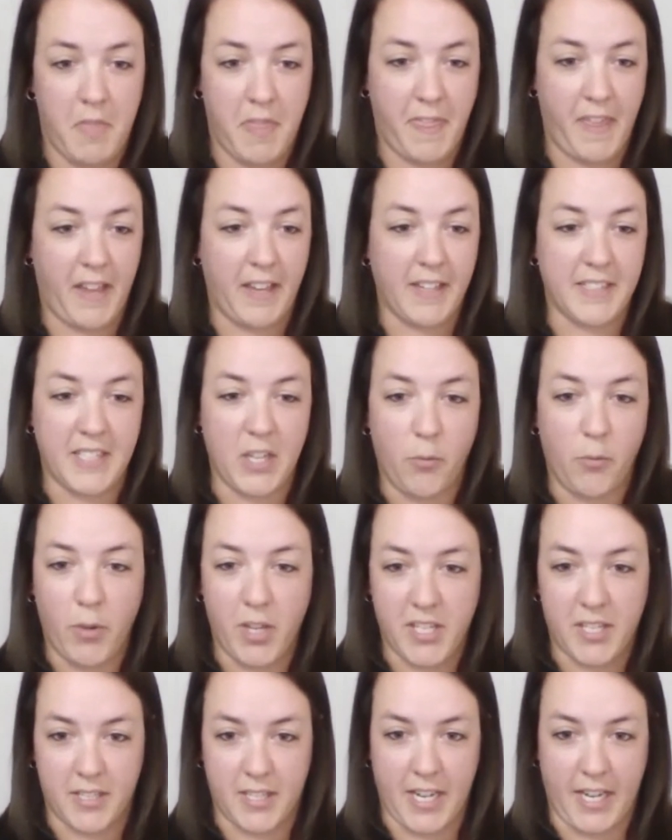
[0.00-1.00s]
things that
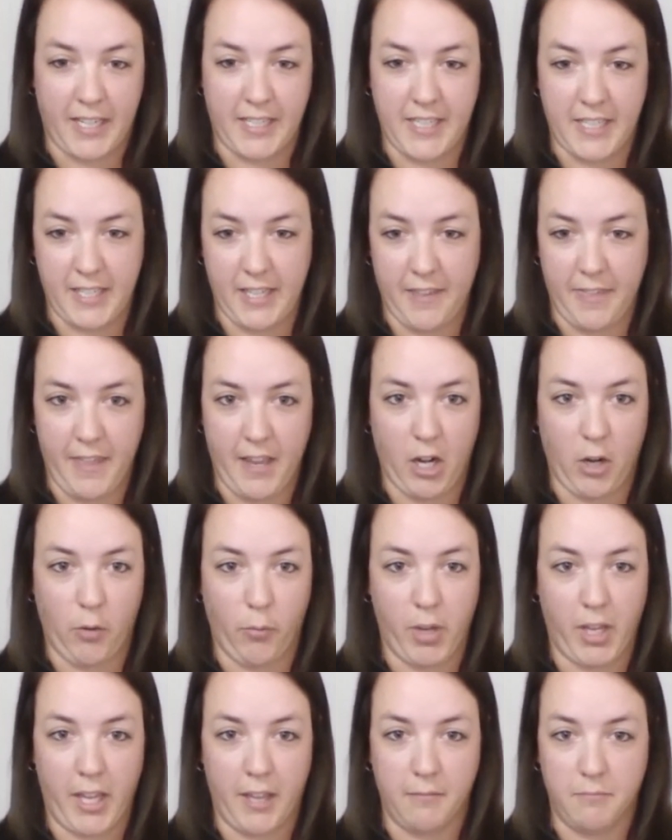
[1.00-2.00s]
we detected in
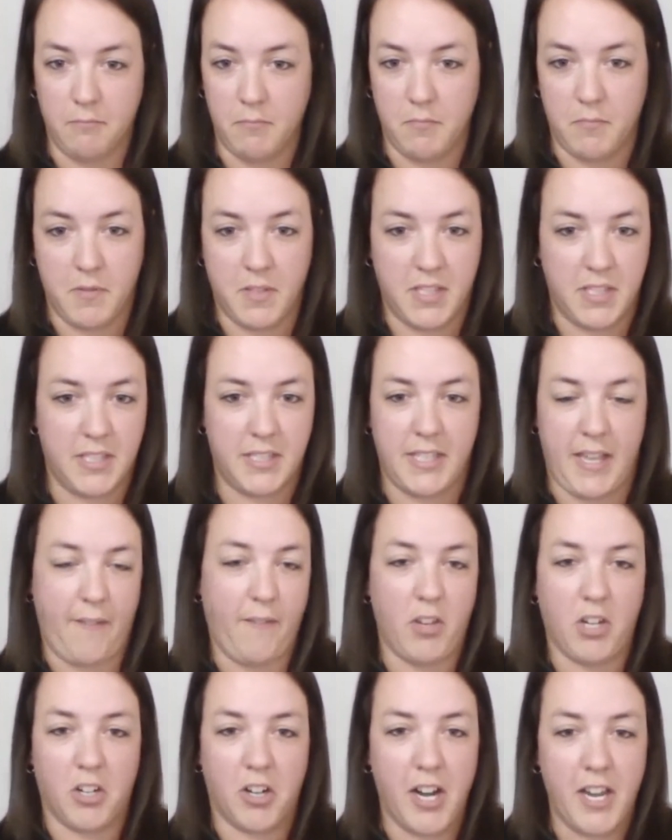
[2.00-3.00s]
there? We get
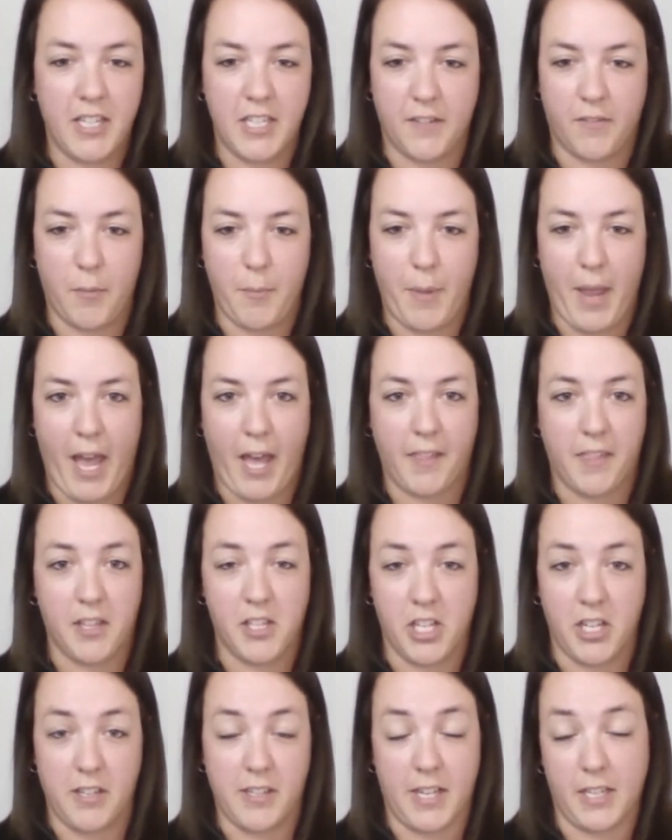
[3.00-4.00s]
7 or 8 different
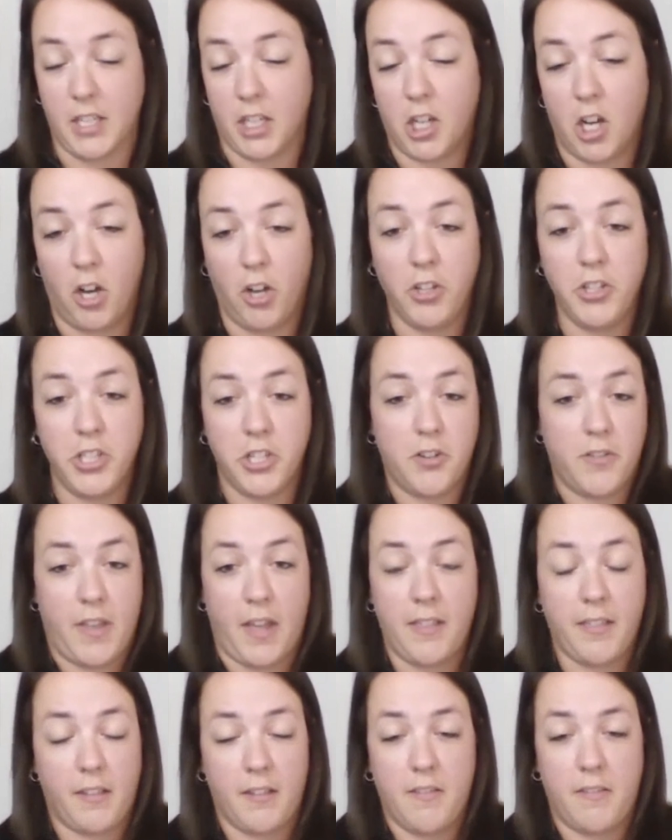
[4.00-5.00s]
pathogens. On a culture,
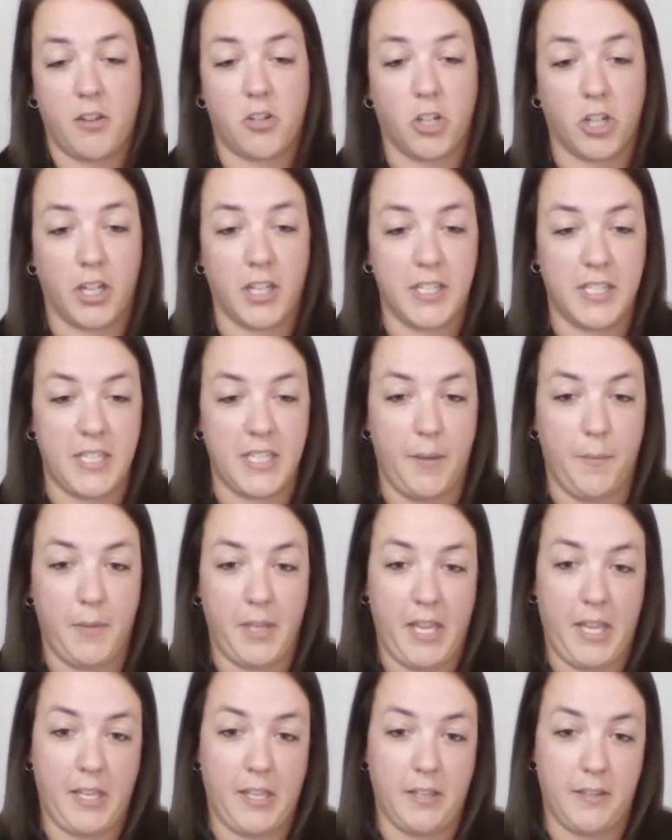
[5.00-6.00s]
that's considered
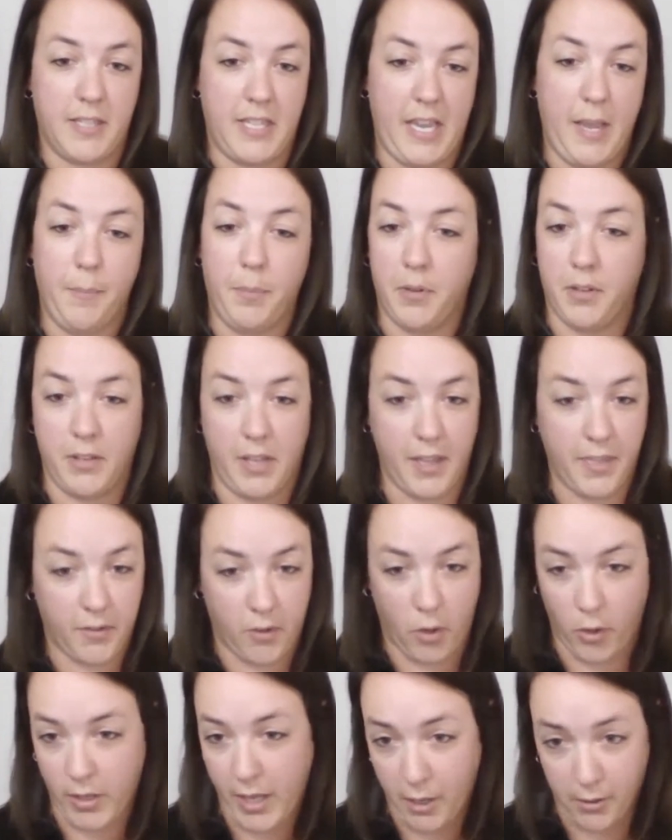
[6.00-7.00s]
contaminated sample, and they
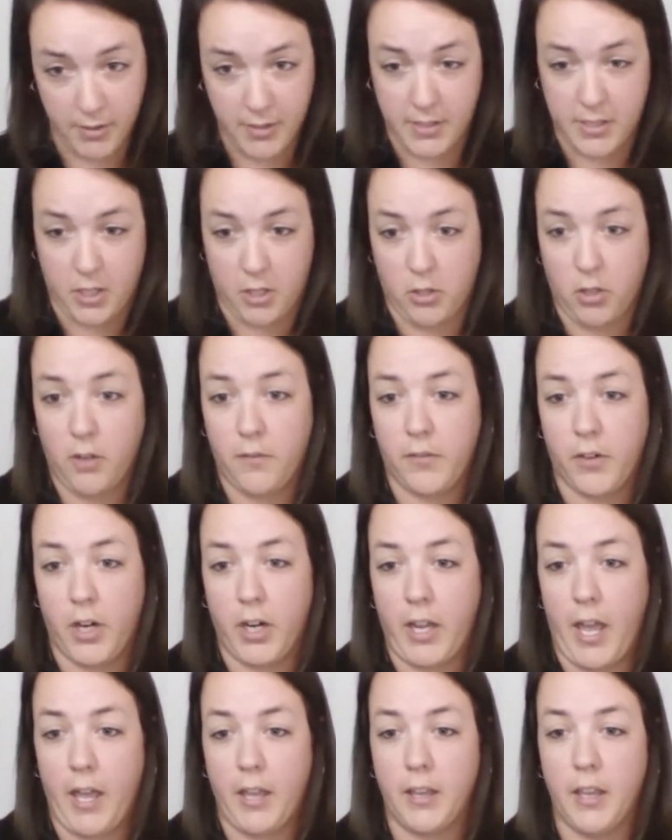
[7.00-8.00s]
throw it out and start over
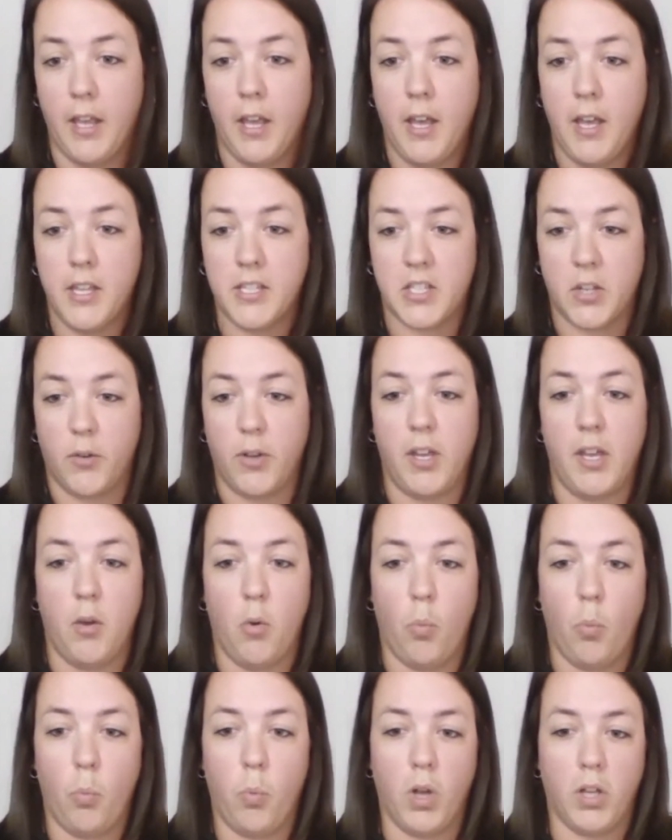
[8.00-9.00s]
again. So
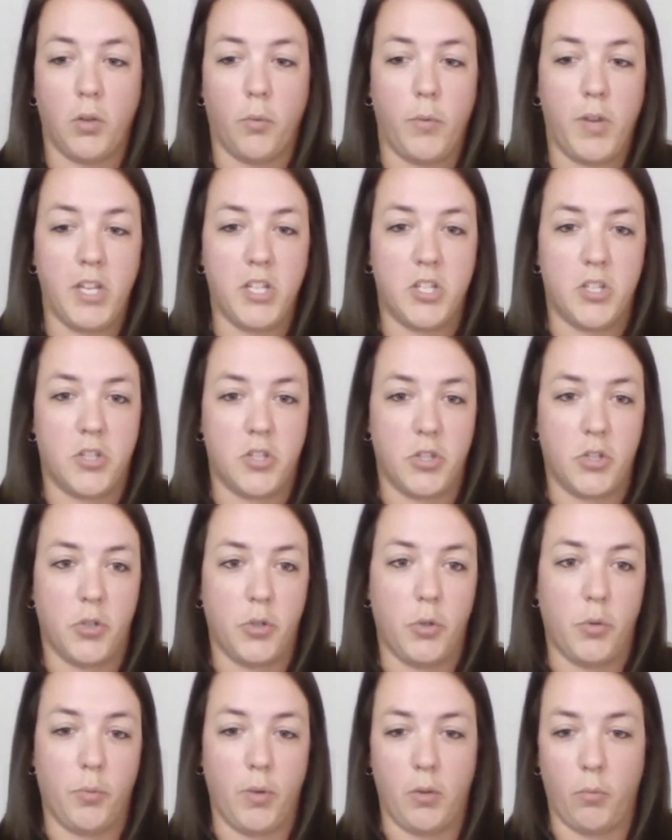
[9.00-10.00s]
what do we
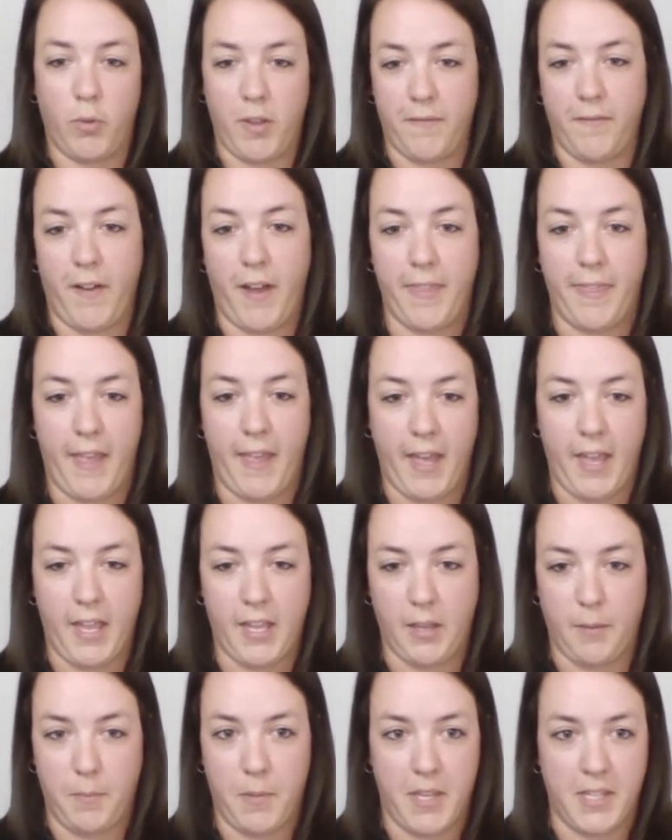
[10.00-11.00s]
do when we find that
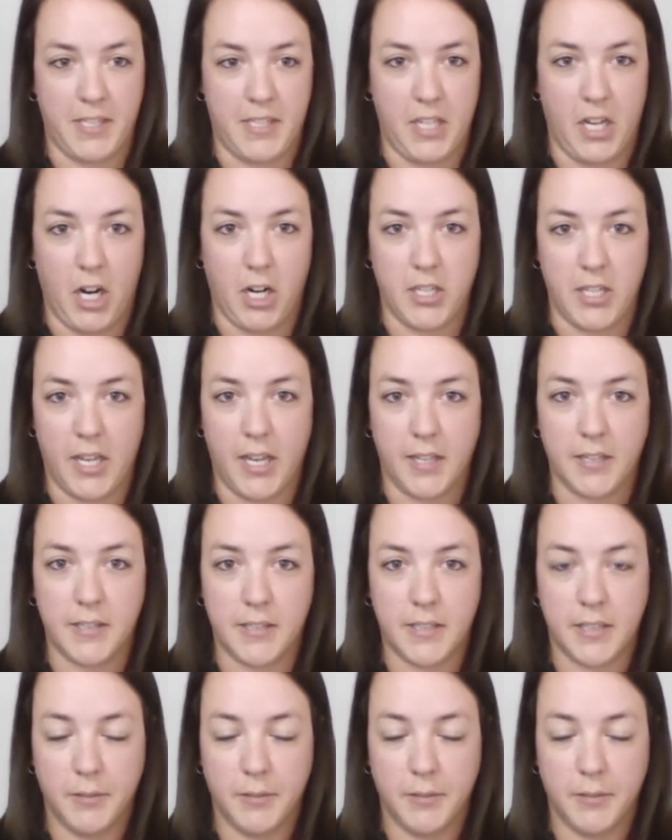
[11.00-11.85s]
in a PCR test?